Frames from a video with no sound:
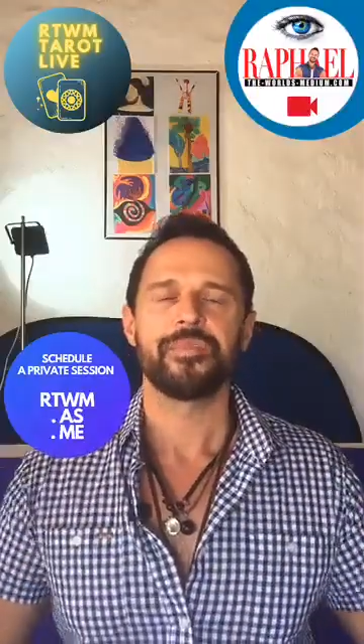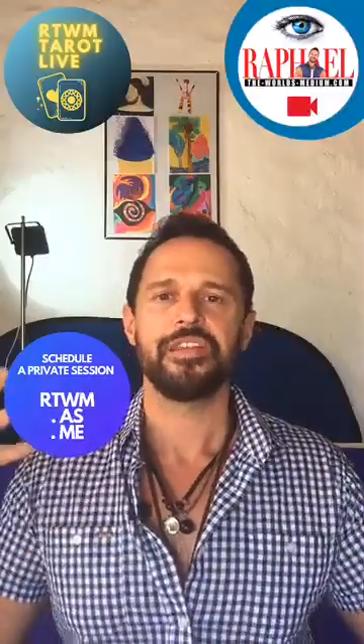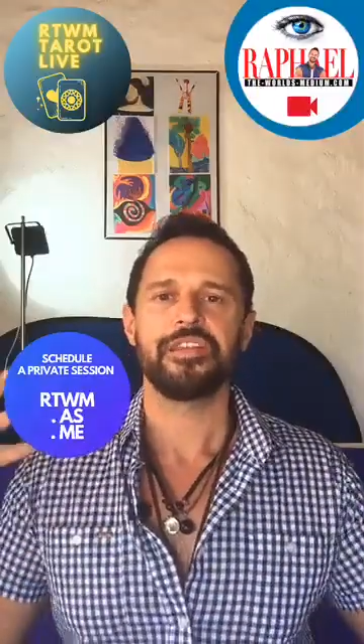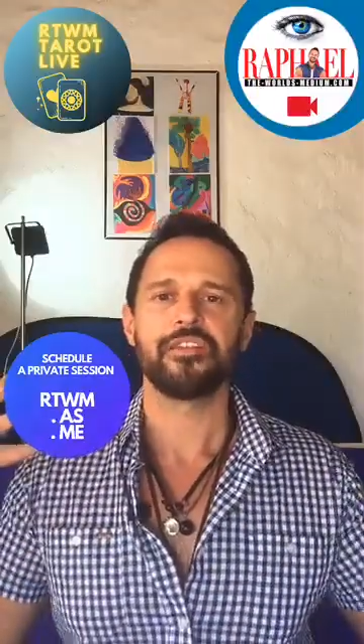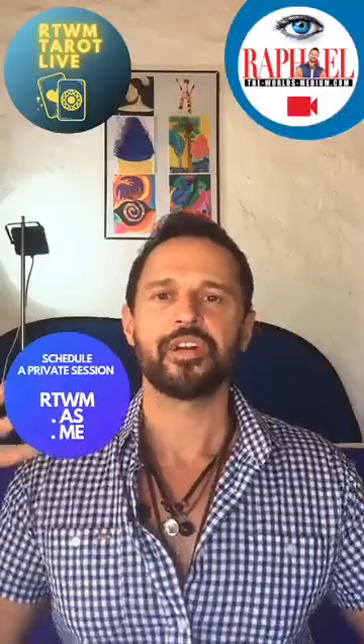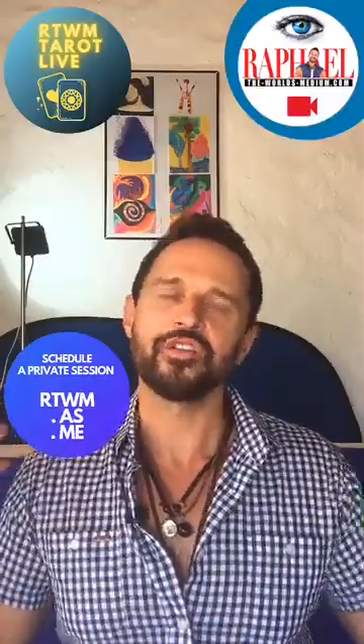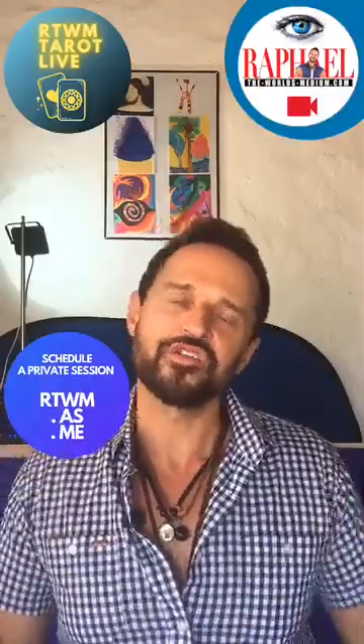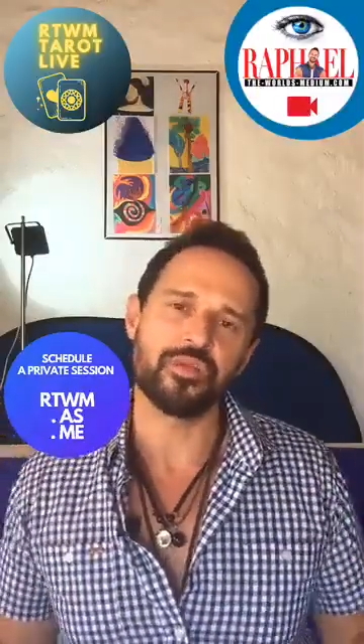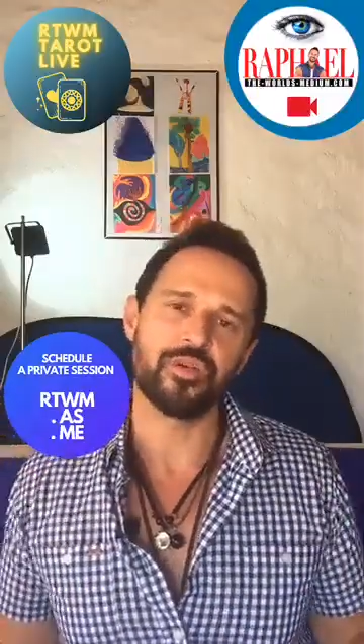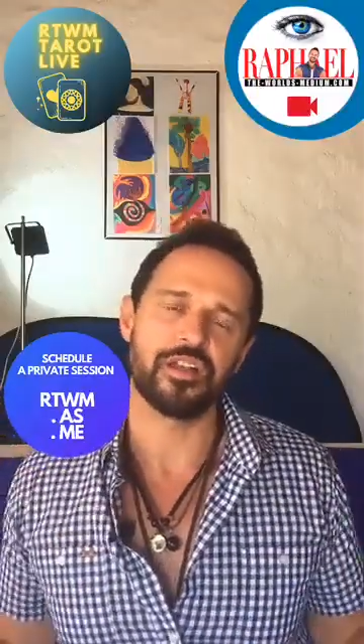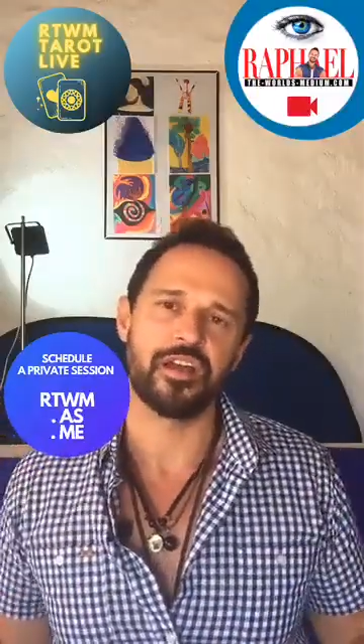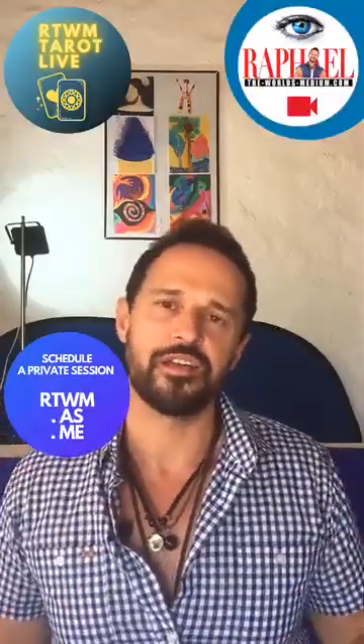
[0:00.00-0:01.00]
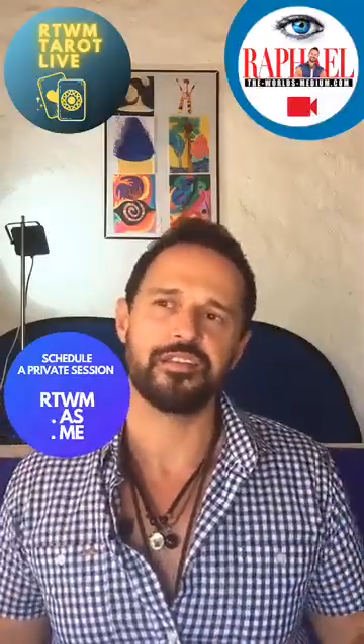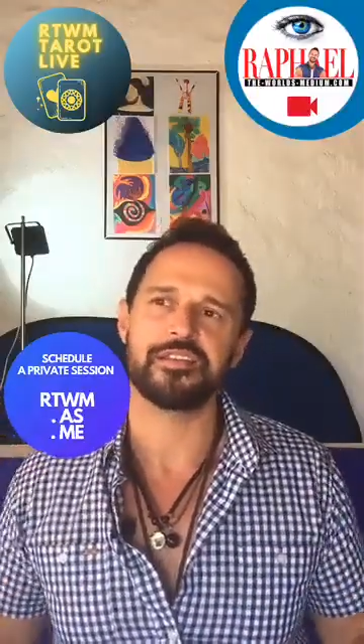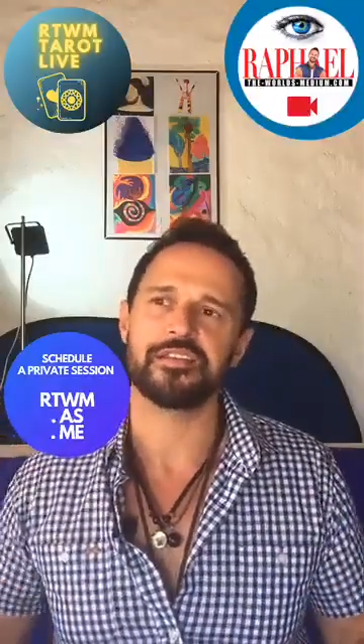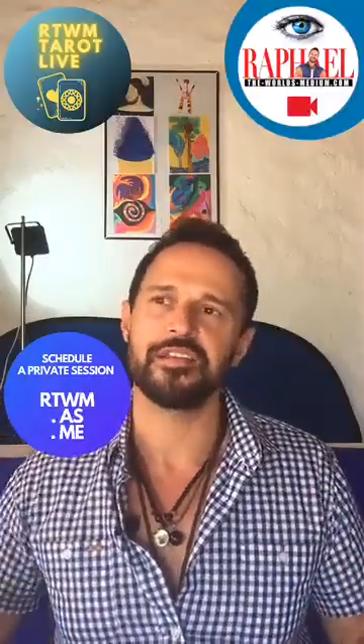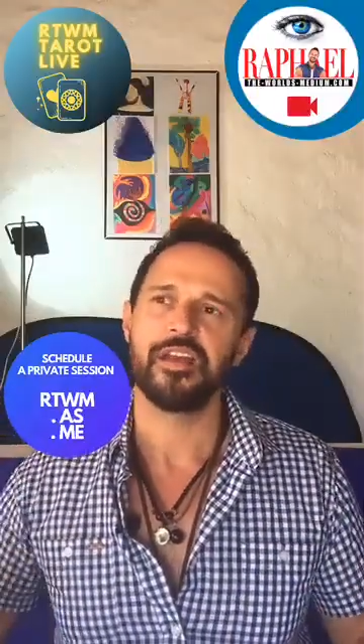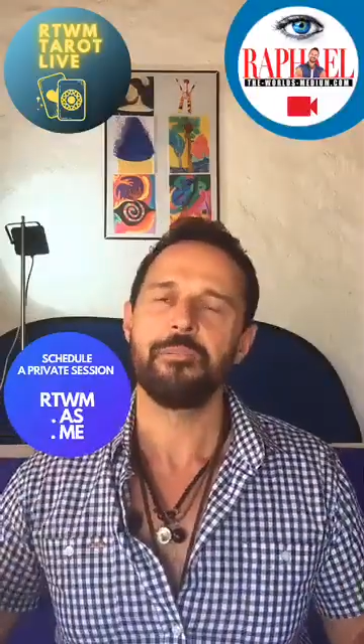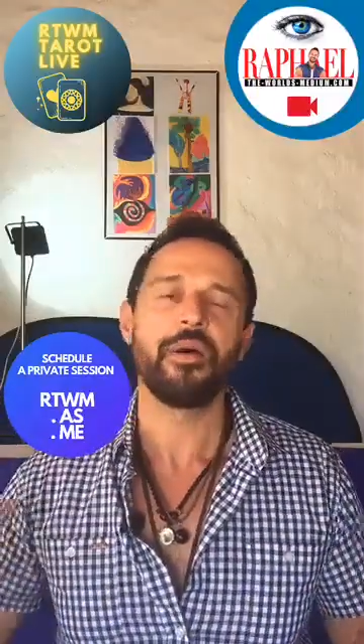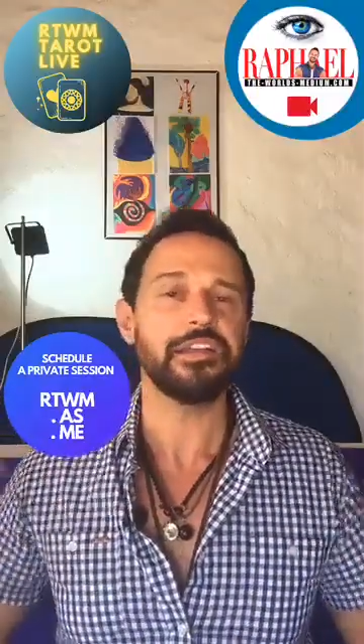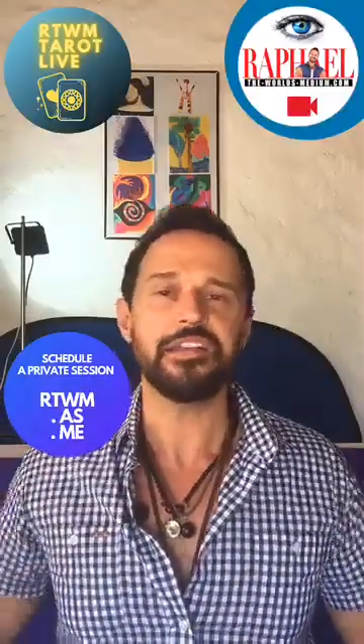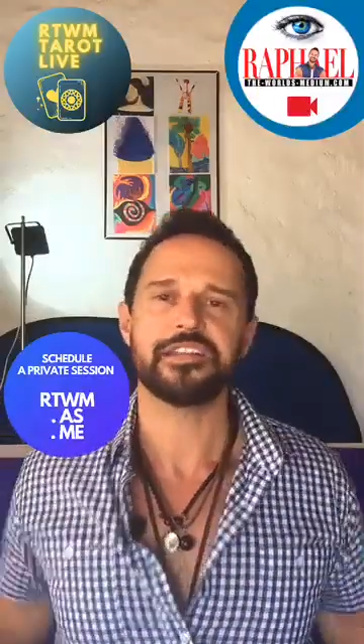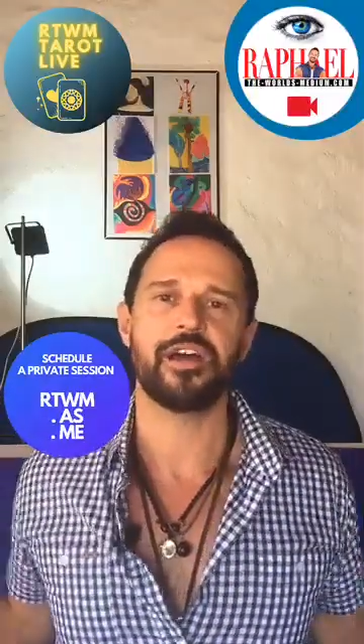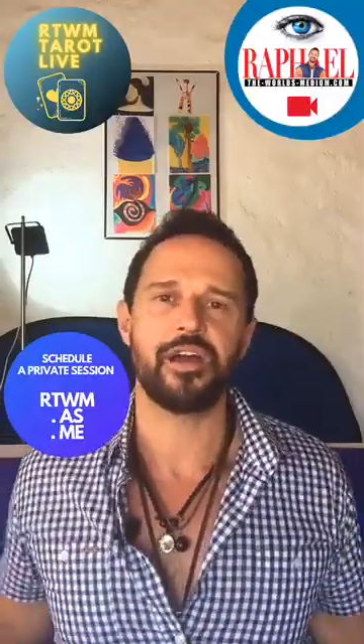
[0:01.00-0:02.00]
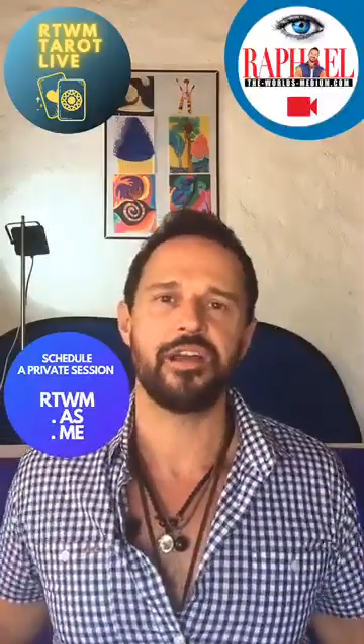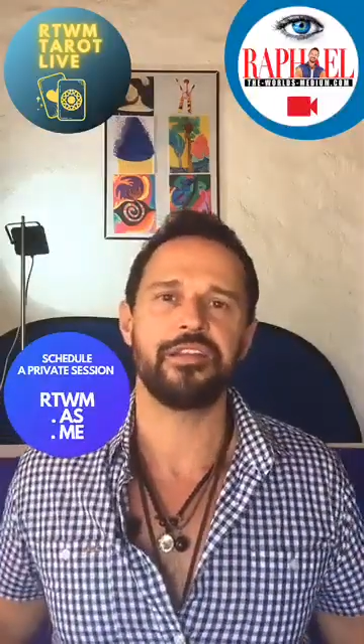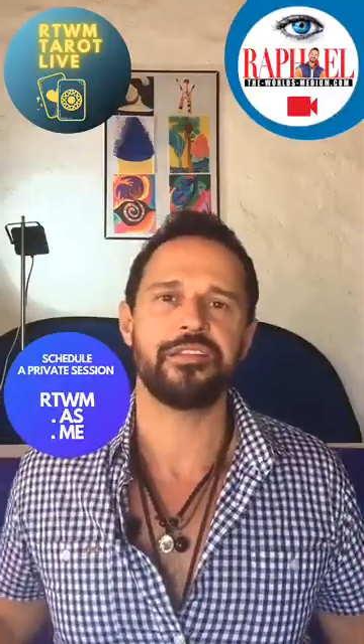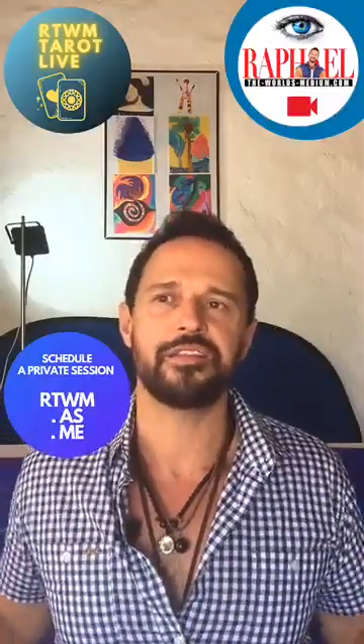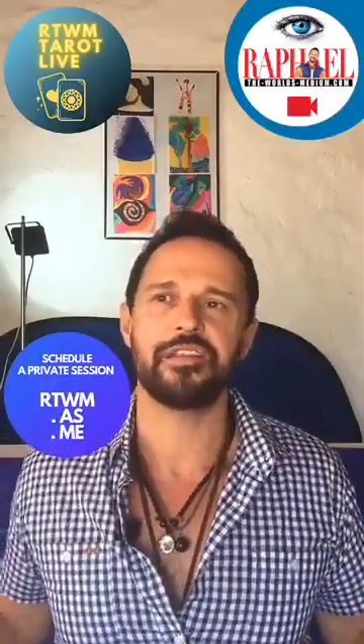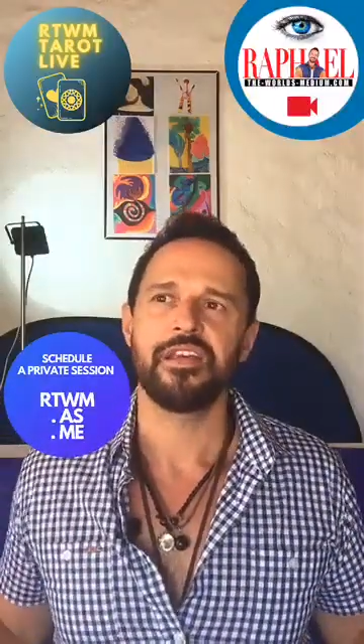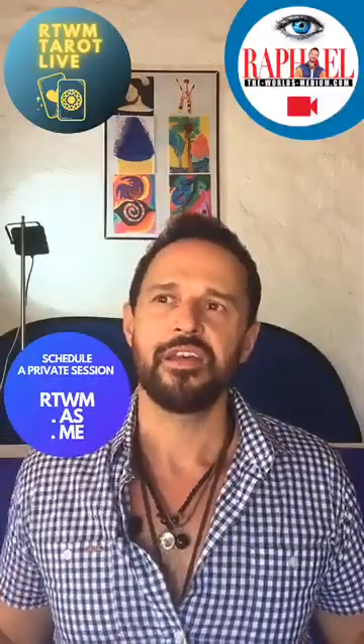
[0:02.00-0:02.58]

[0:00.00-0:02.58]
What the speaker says: you know, control us, monetize